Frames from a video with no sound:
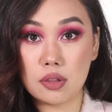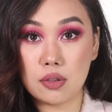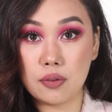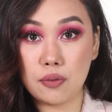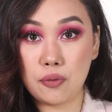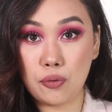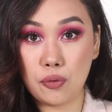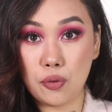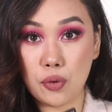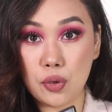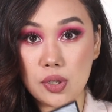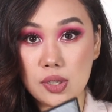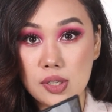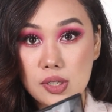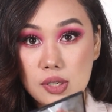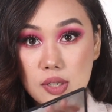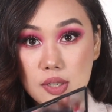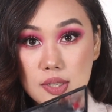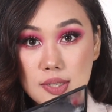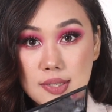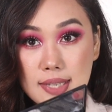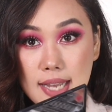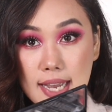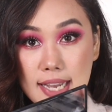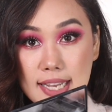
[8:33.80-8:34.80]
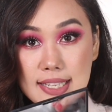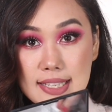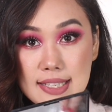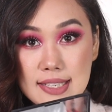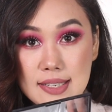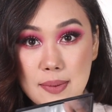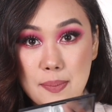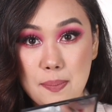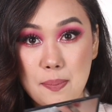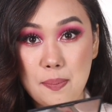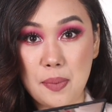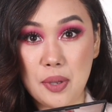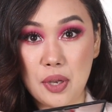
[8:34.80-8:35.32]
the full
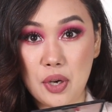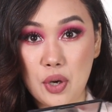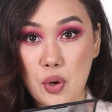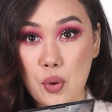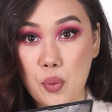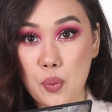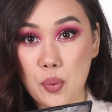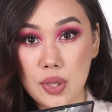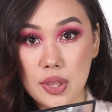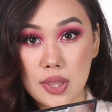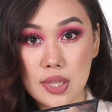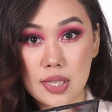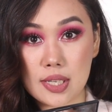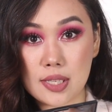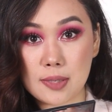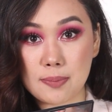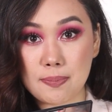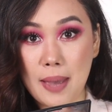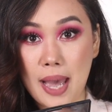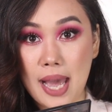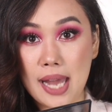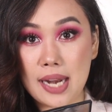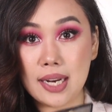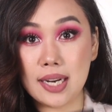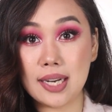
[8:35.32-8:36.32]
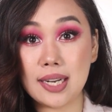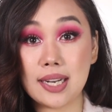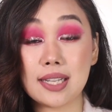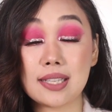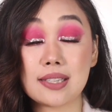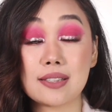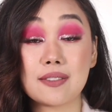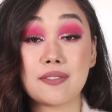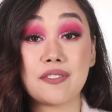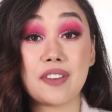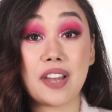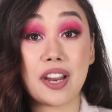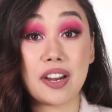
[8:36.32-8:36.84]
sized mirror with this palette.
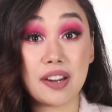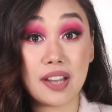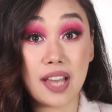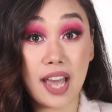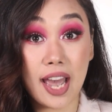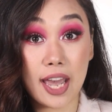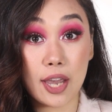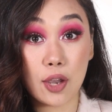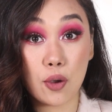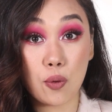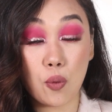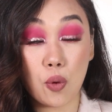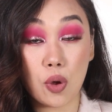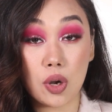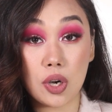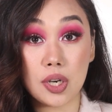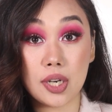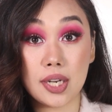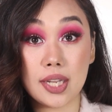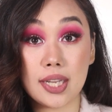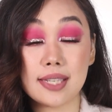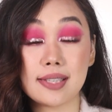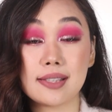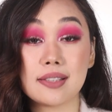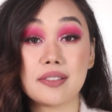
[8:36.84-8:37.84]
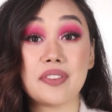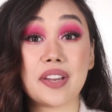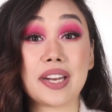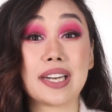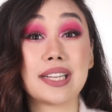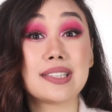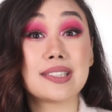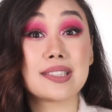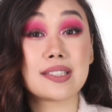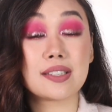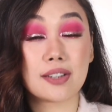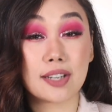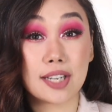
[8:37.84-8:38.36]
It's very high quality. It's a
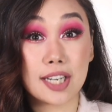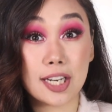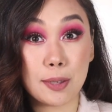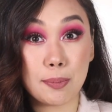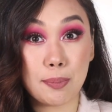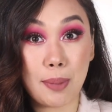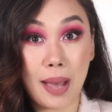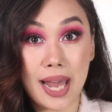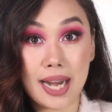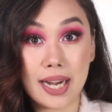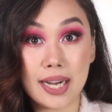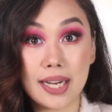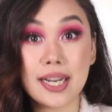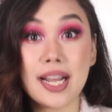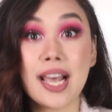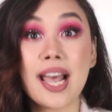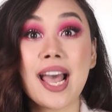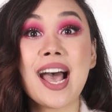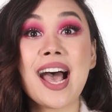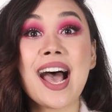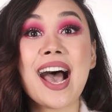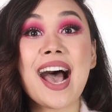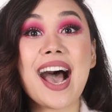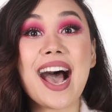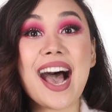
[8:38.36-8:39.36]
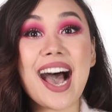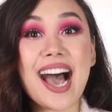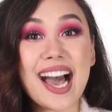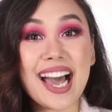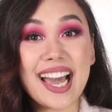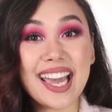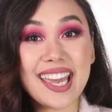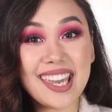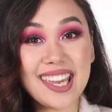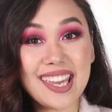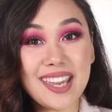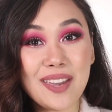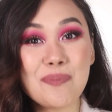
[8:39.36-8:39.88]
very sturdy palette.
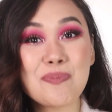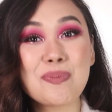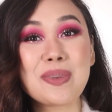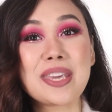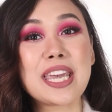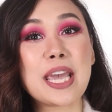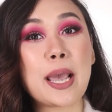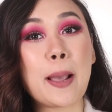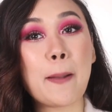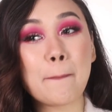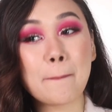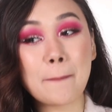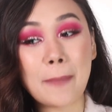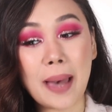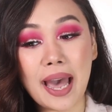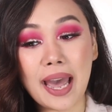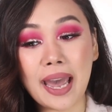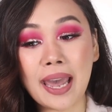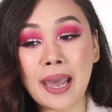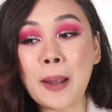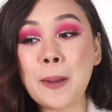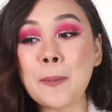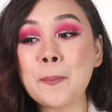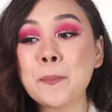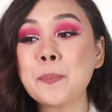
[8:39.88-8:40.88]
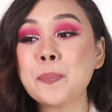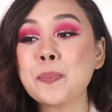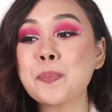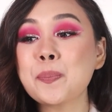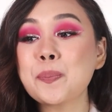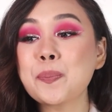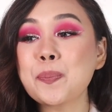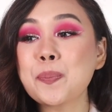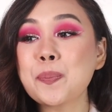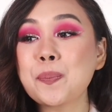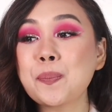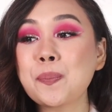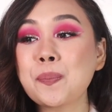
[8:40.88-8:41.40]
I, being my
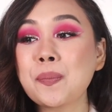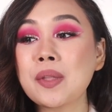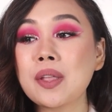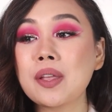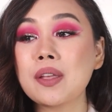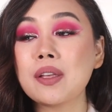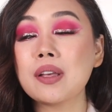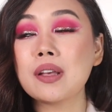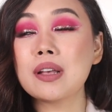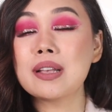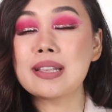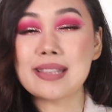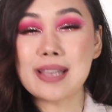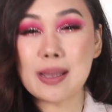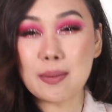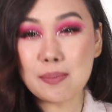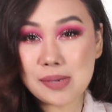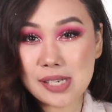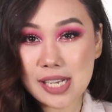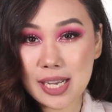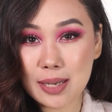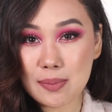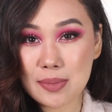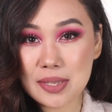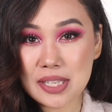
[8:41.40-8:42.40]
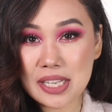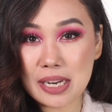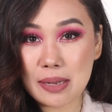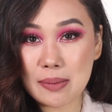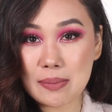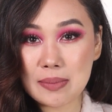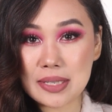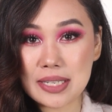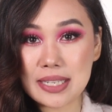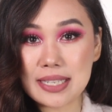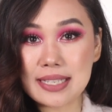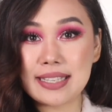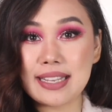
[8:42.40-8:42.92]
sometimes
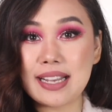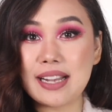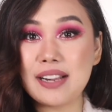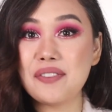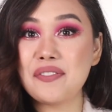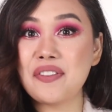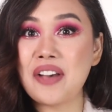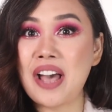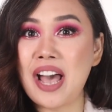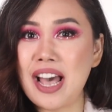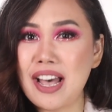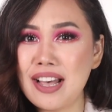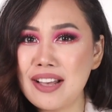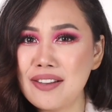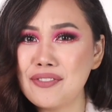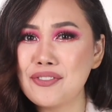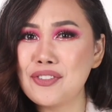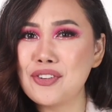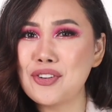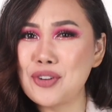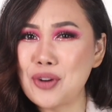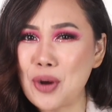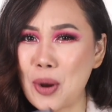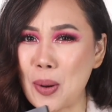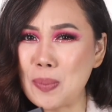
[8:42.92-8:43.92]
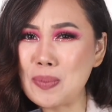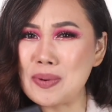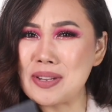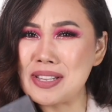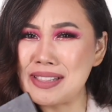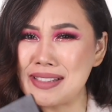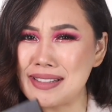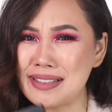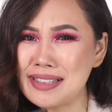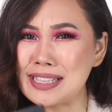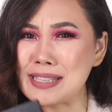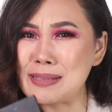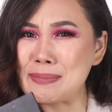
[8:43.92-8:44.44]
clumsy self, have
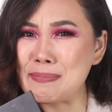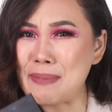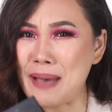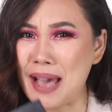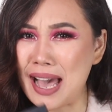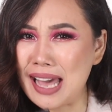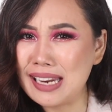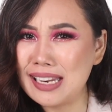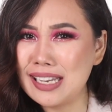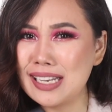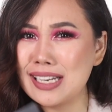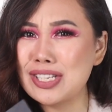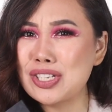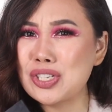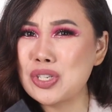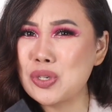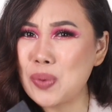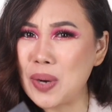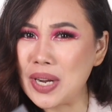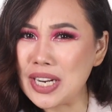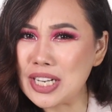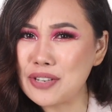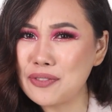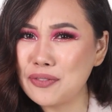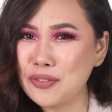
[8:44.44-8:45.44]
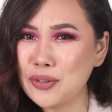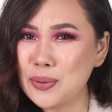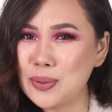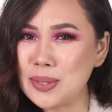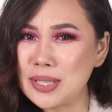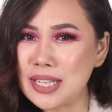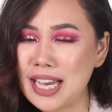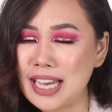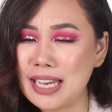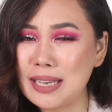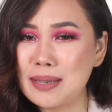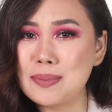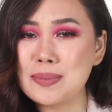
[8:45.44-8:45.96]
dropped this palette quite a few
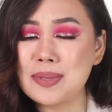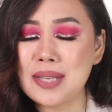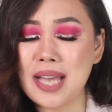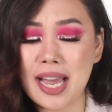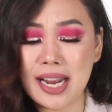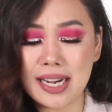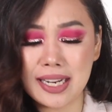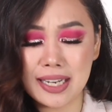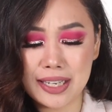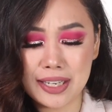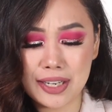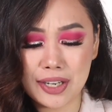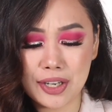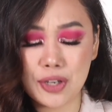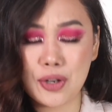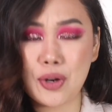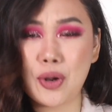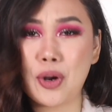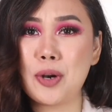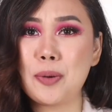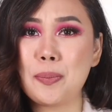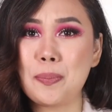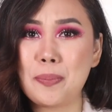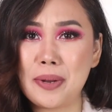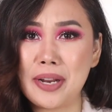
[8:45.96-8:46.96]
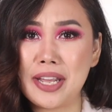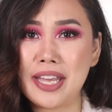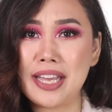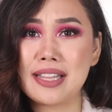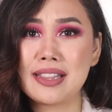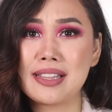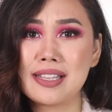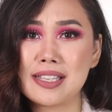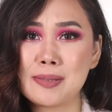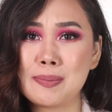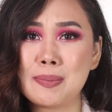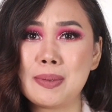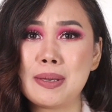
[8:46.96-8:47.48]
times and it did not
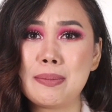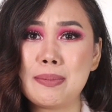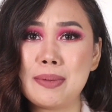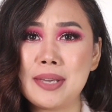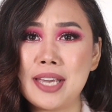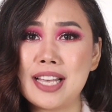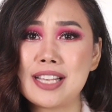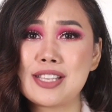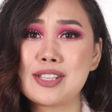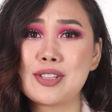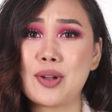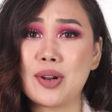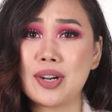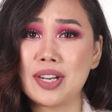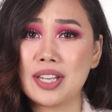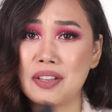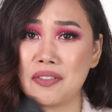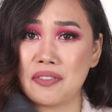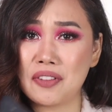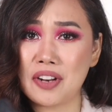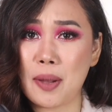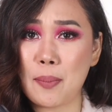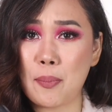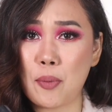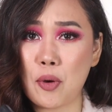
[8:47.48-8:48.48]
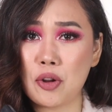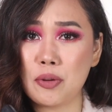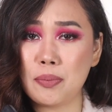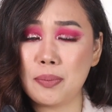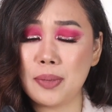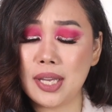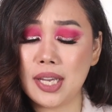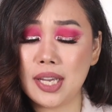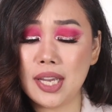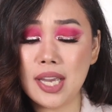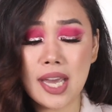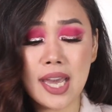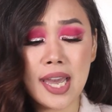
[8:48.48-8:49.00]
break. This baby has not given up on
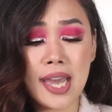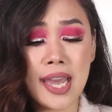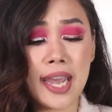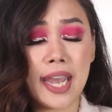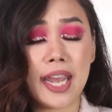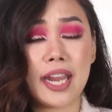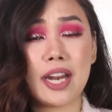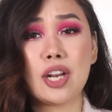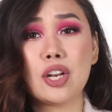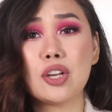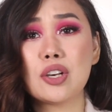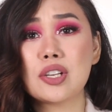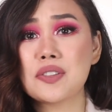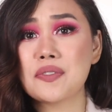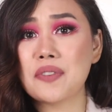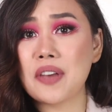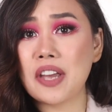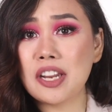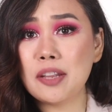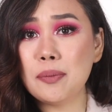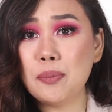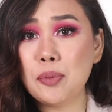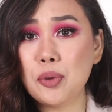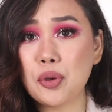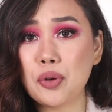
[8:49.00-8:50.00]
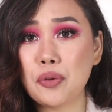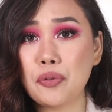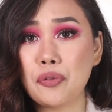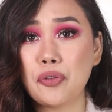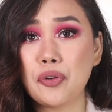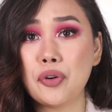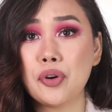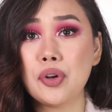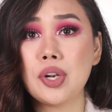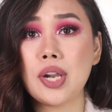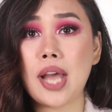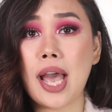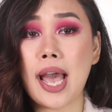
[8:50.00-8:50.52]
me. It looks very
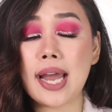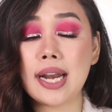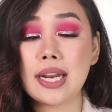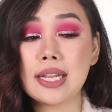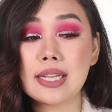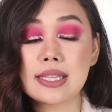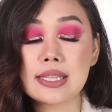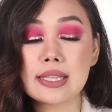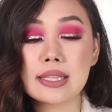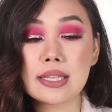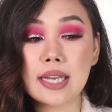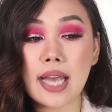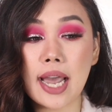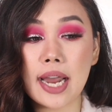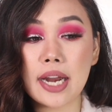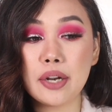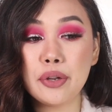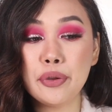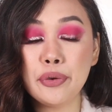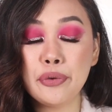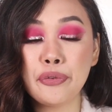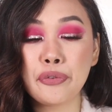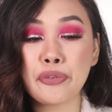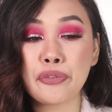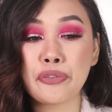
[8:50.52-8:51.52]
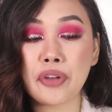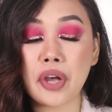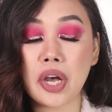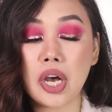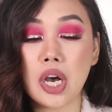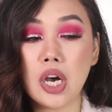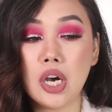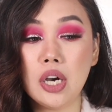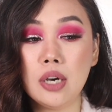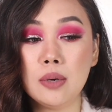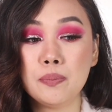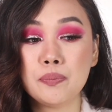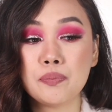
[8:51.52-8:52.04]
beautiful, and it's the kind
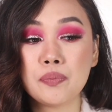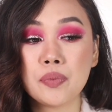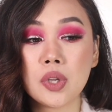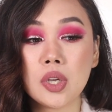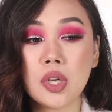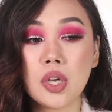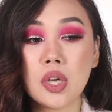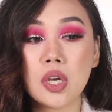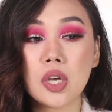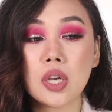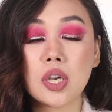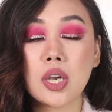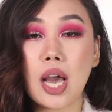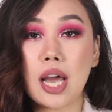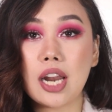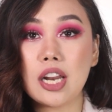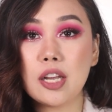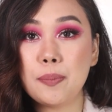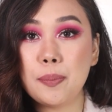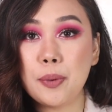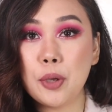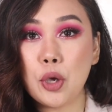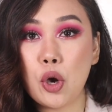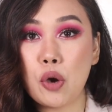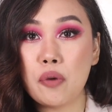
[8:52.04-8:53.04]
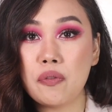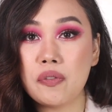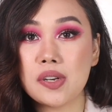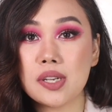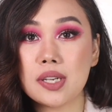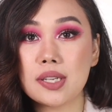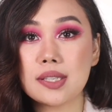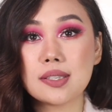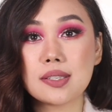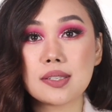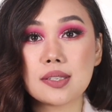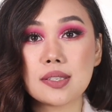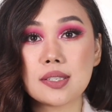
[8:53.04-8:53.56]
of color payoff
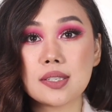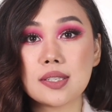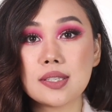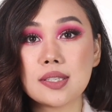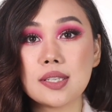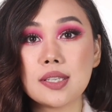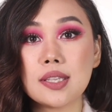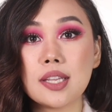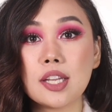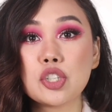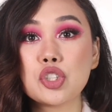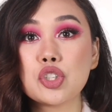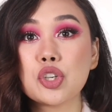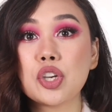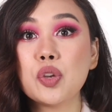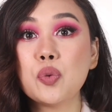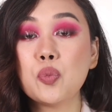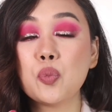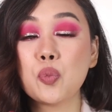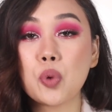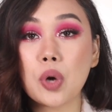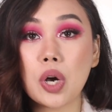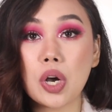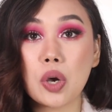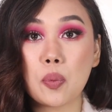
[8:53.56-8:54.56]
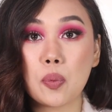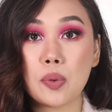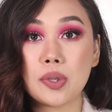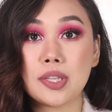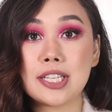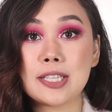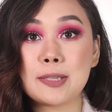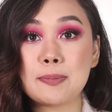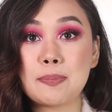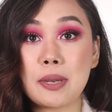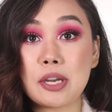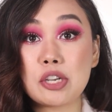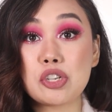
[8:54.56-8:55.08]
and consistency that you can work with.
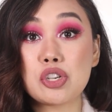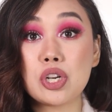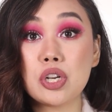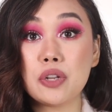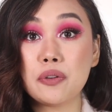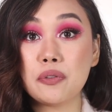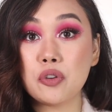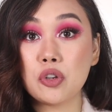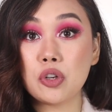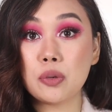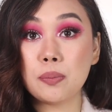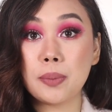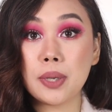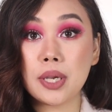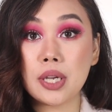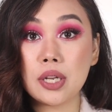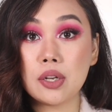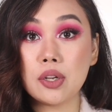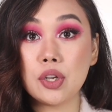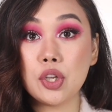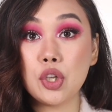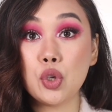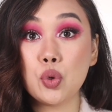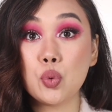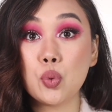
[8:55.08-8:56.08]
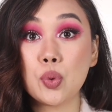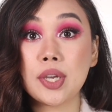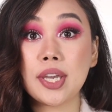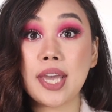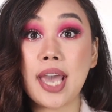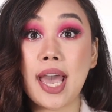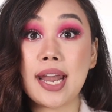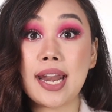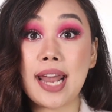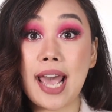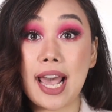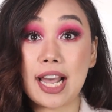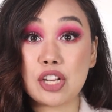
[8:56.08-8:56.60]
Especially if you're a beginner, you
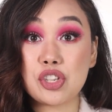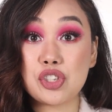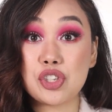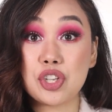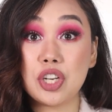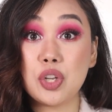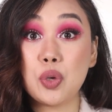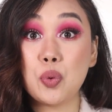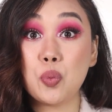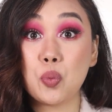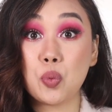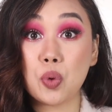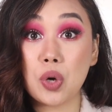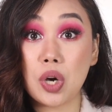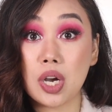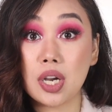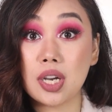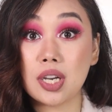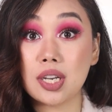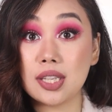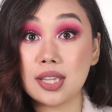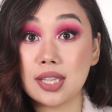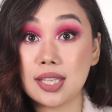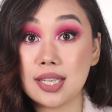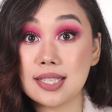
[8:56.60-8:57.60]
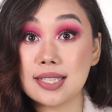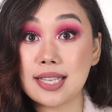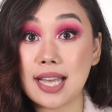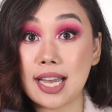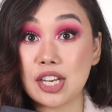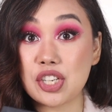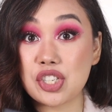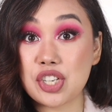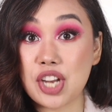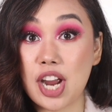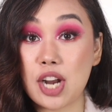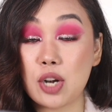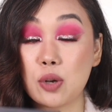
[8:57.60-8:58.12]
can actually work these
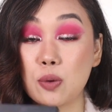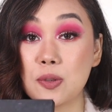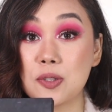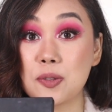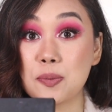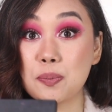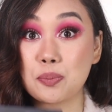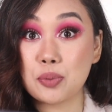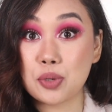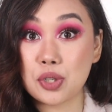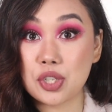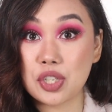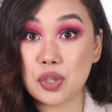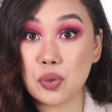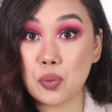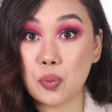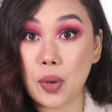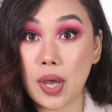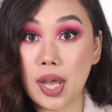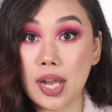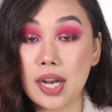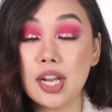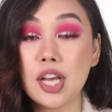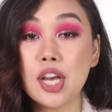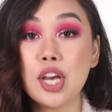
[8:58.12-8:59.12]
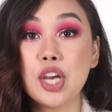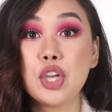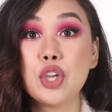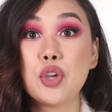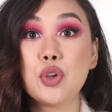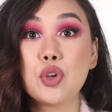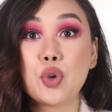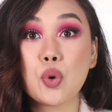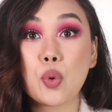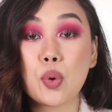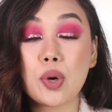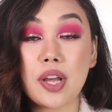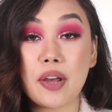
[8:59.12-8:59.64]
eyeshadows pretty well.
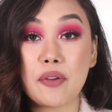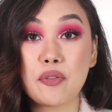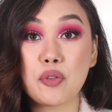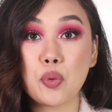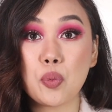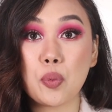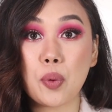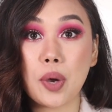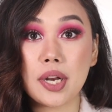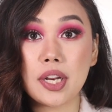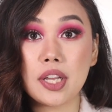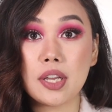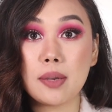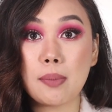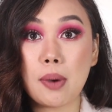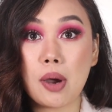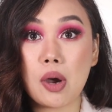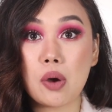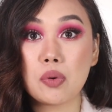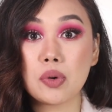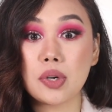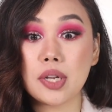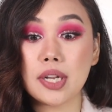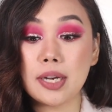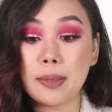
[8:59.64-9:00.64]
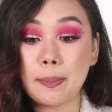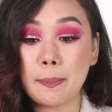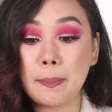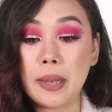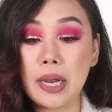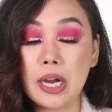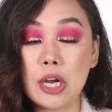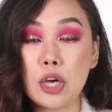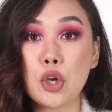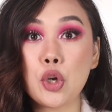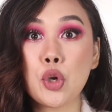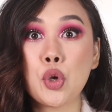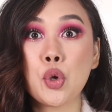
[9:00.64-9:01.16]
You don't have to worry about it
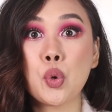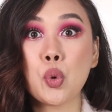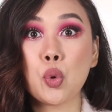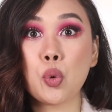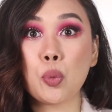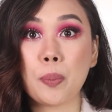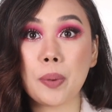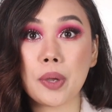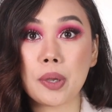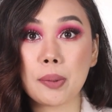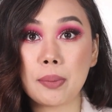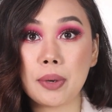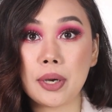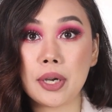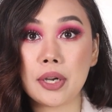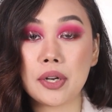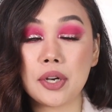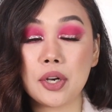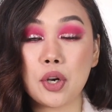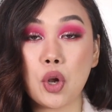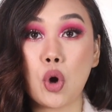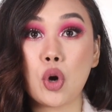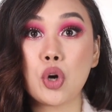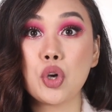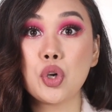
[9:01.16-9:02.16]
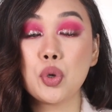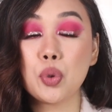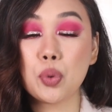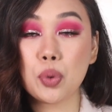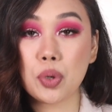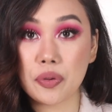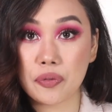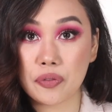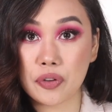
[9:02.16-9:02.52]
being too pigmented or too